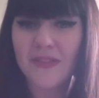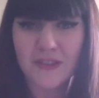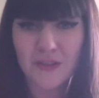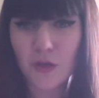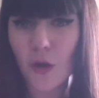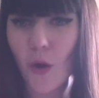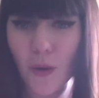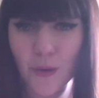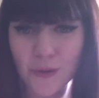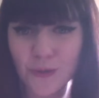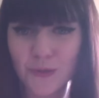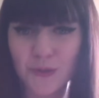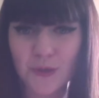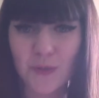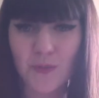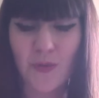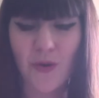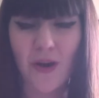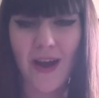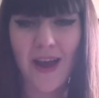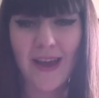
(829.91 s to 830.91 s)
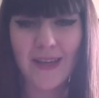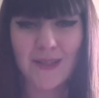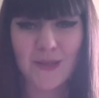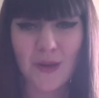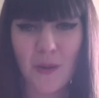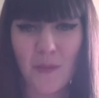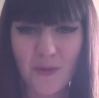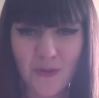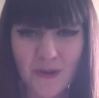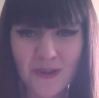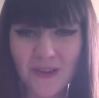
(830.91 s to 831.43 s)
Total surprise, so
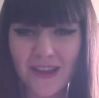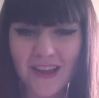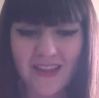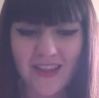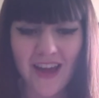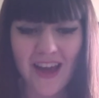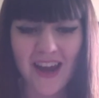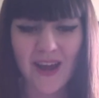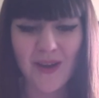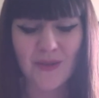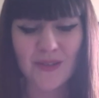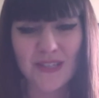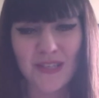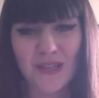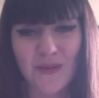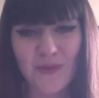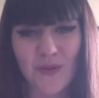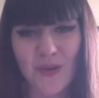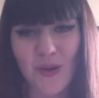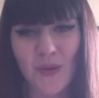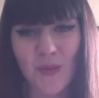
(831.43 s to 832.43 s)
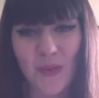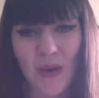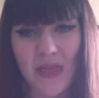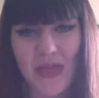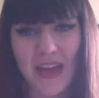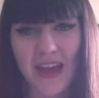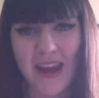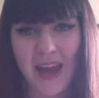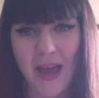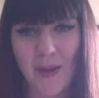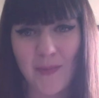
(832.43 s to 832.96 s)
I'm really glad I was in the room when
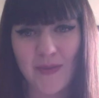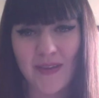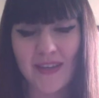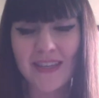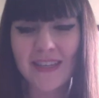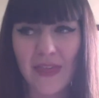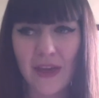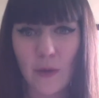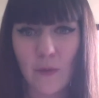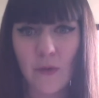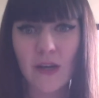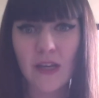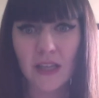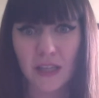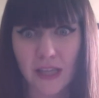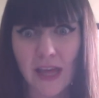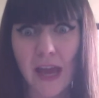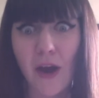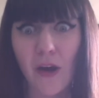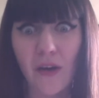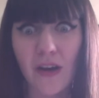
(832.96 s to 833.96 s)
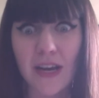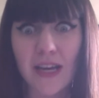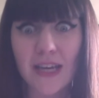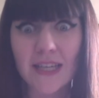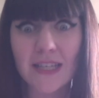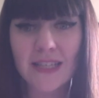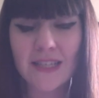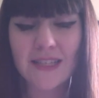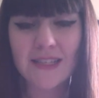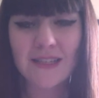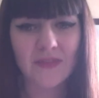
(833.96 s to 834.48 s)
that happened. They were
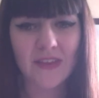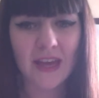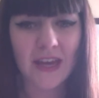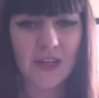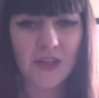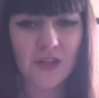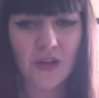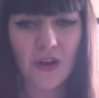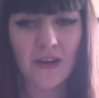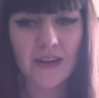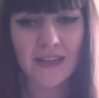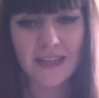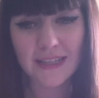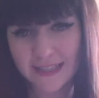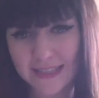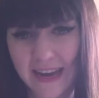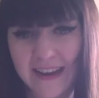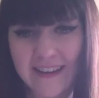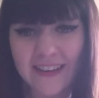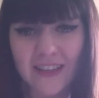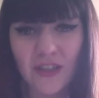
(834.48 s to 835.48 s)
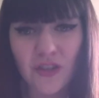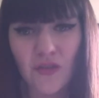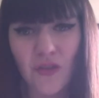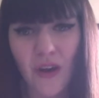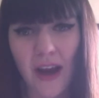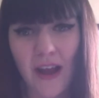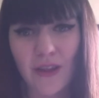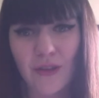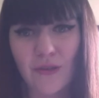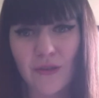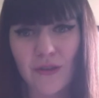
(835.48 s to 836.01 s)
hilarious. They showed an extended
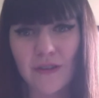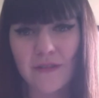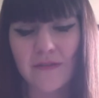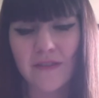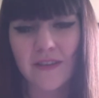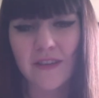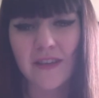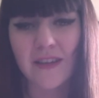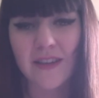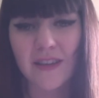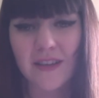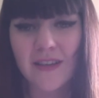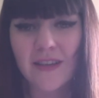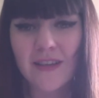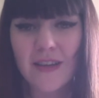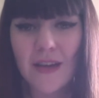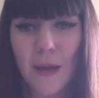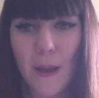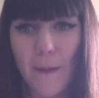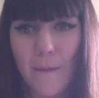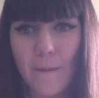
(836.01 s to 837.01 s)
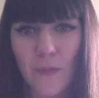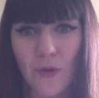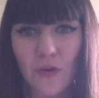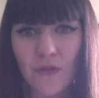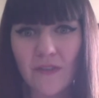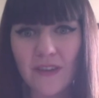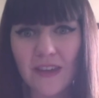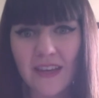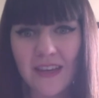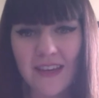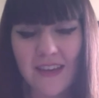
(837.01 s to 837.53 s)
trailer of the
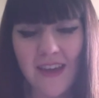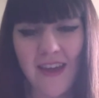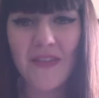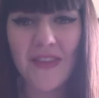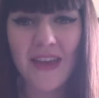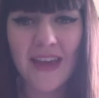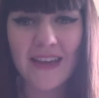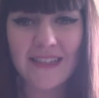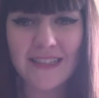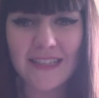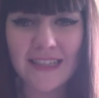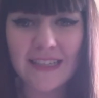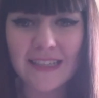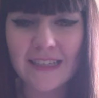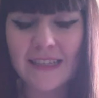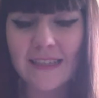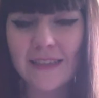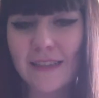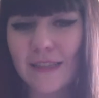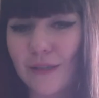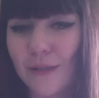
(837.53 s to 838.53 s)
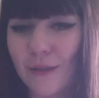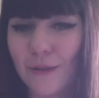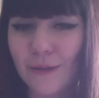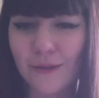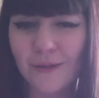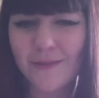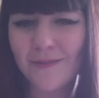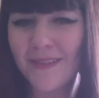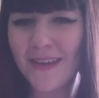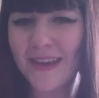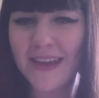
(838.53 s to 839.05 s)
movie. They did little
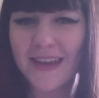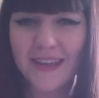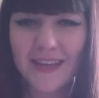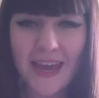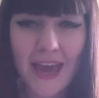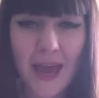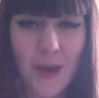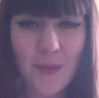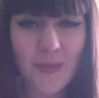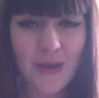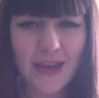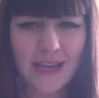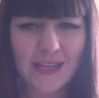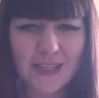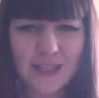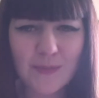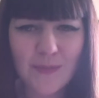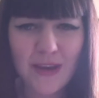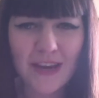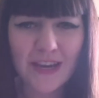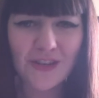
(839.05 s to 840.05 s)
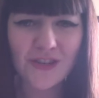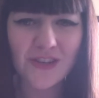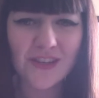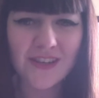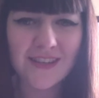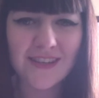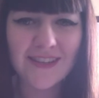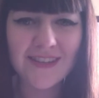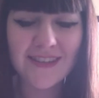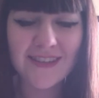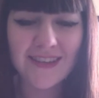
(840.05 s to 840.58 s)
campaign
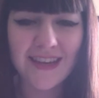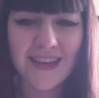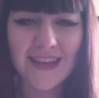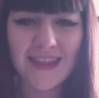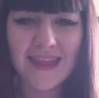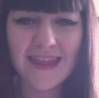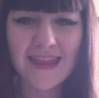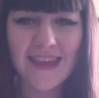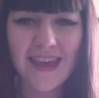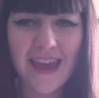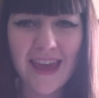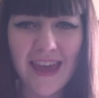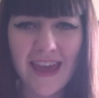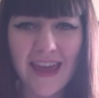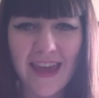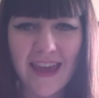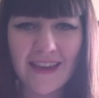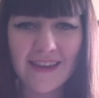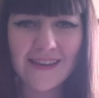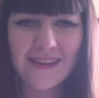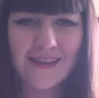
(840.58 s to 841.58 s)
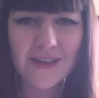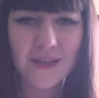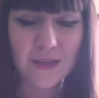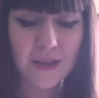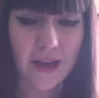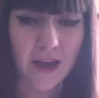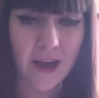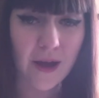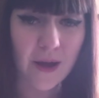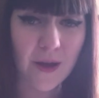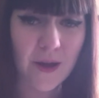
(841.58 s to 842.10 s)
speeches in their
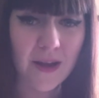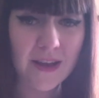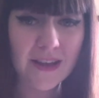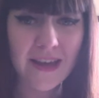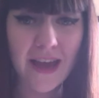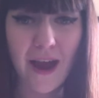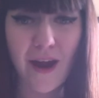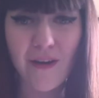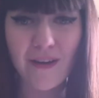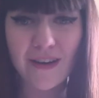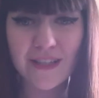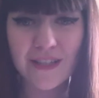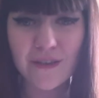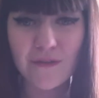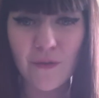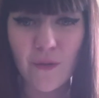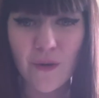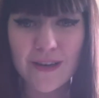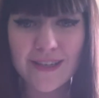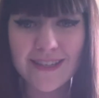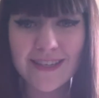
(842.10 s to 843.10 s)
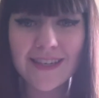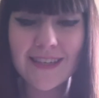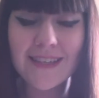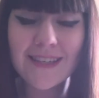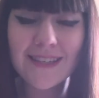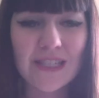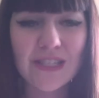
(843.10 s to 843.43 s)
character voices.